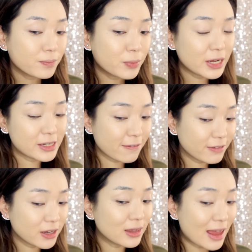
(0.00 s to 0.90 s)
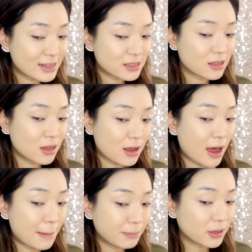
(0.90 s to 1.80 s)
But I definitely liked the
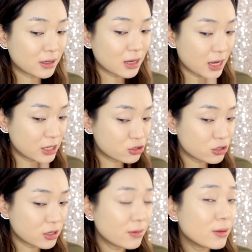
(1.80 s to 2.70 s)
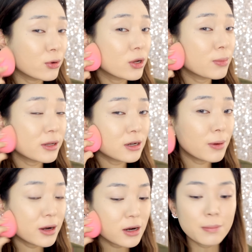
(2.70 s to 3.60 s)
application of the beauty blender
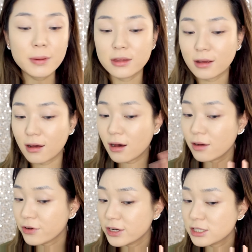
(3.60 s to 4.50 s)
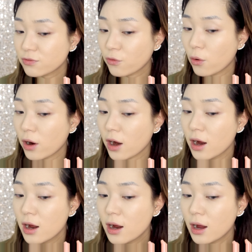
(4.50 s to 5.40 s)
better, but the coverage
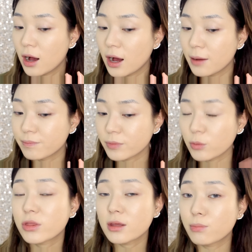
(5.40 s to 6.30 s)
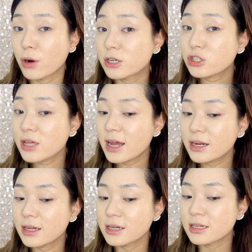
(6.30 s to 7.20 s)
for with the brush
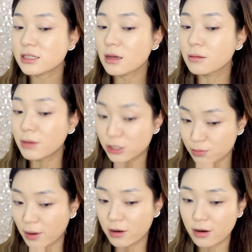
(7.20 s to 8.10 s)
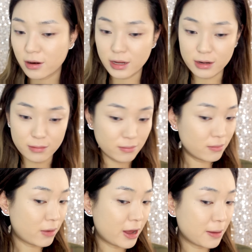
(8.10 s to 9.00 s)
side is much better in
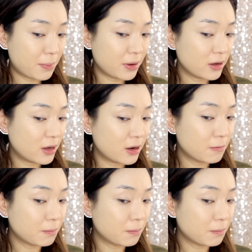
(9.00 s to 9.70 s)
my opinion.